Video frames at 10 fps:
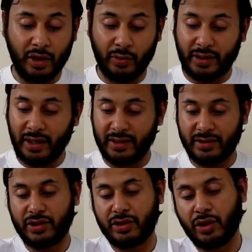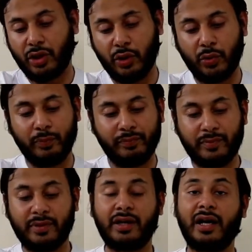Okay, so
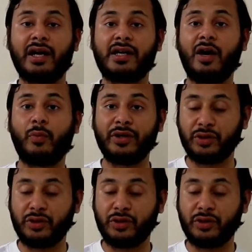I can't wait